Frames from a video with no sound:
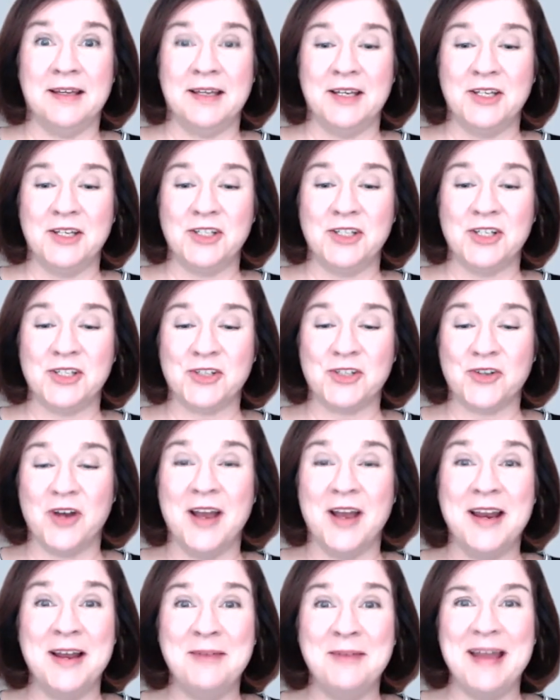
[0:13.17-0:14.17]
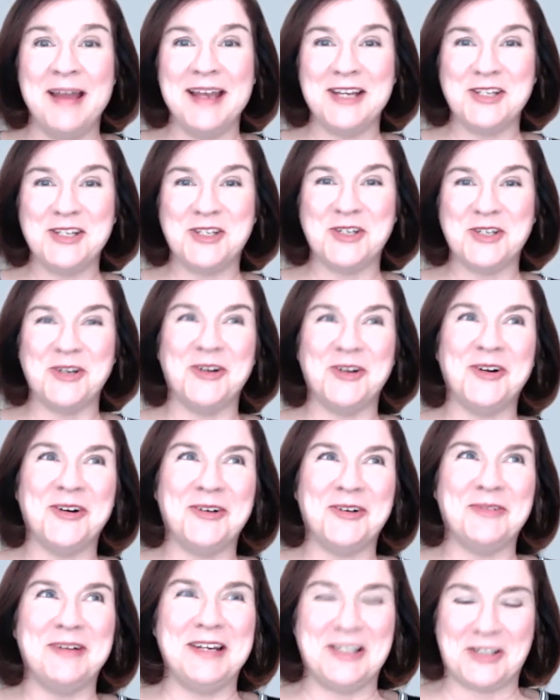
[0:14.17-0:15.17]
Just trying to make
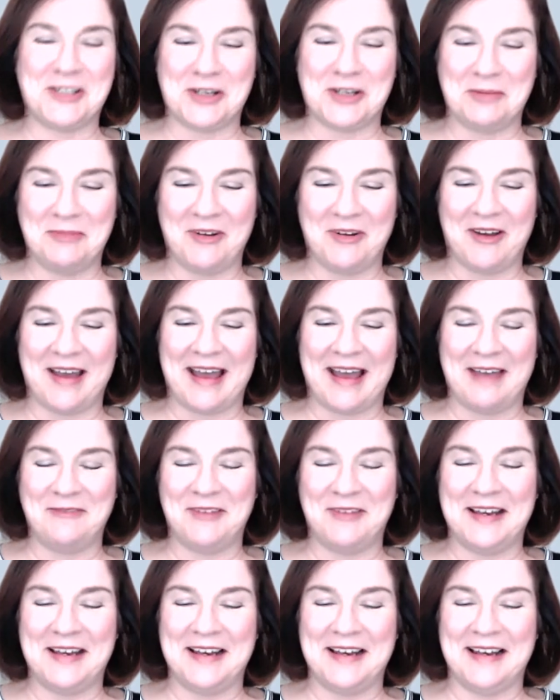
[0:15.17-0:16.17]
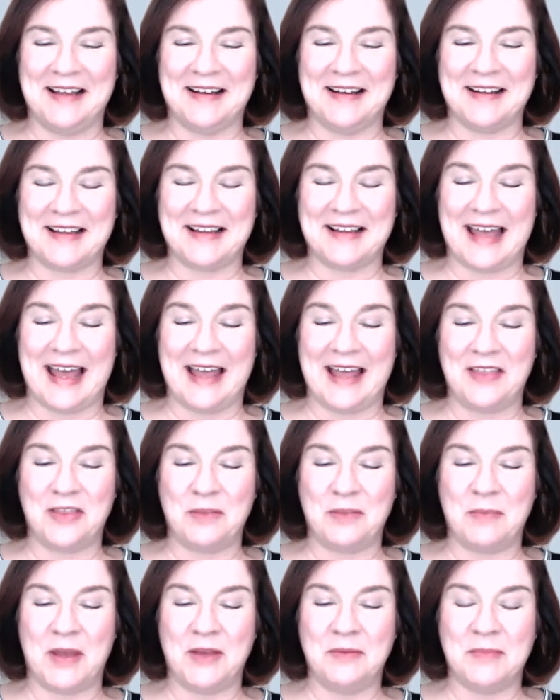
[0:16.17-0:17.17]
sure, which I'm not having luck at
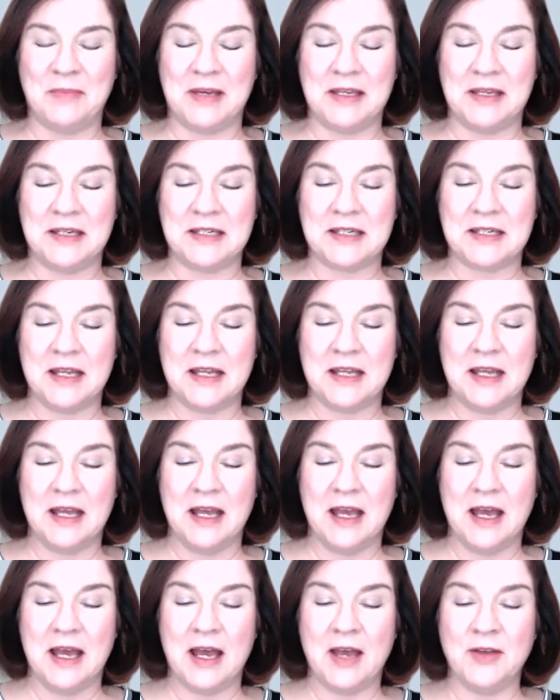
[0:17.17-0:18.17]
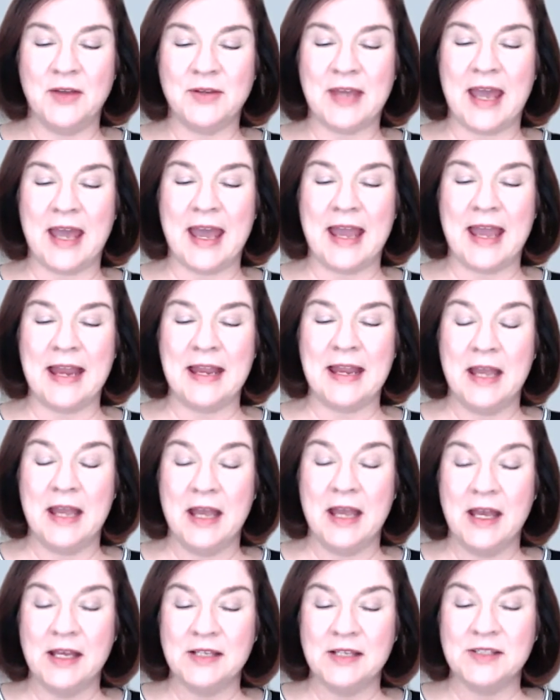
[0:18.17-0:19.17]
the moment. Okay,
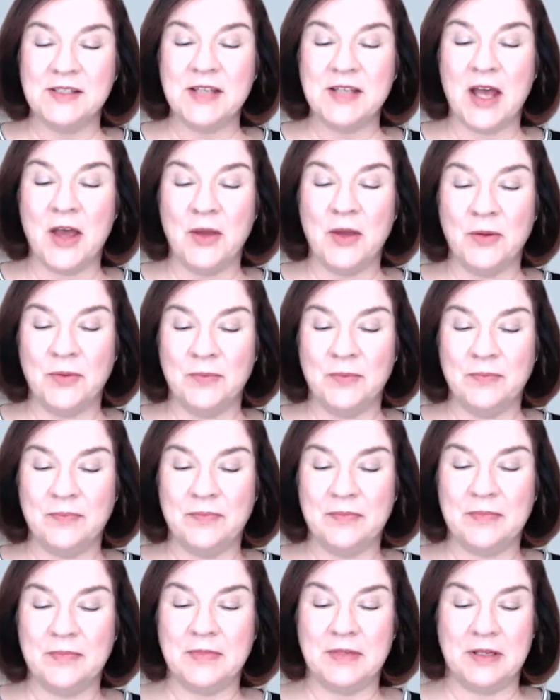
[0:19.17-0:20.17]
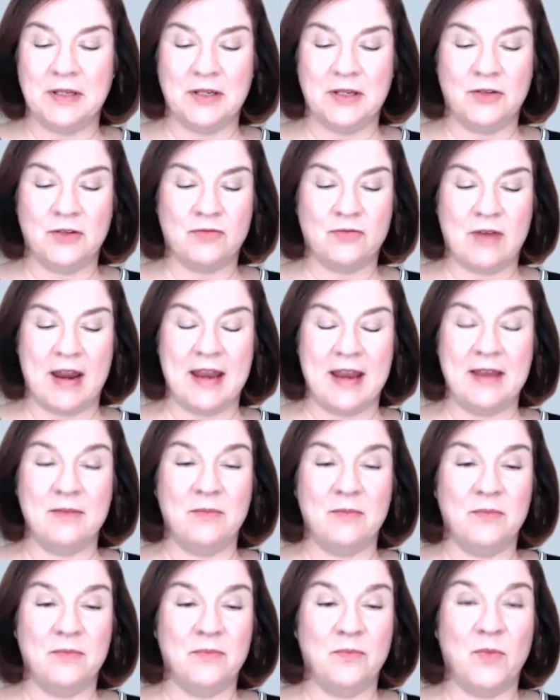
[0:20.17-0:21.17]
so great,
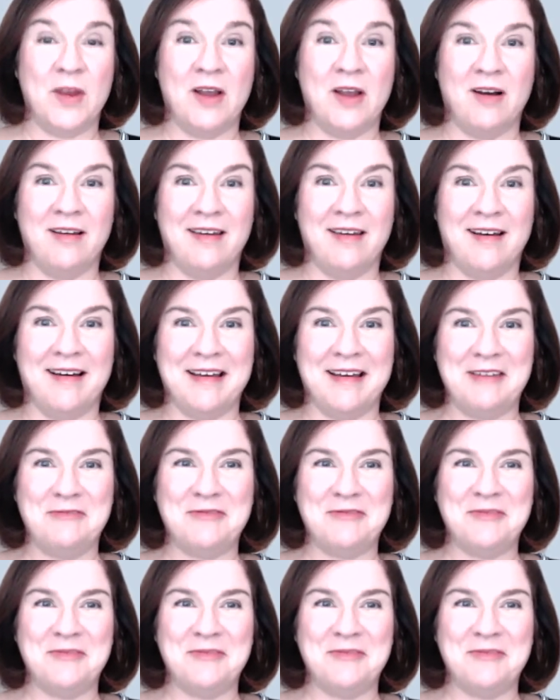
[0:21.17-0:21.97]
we are live.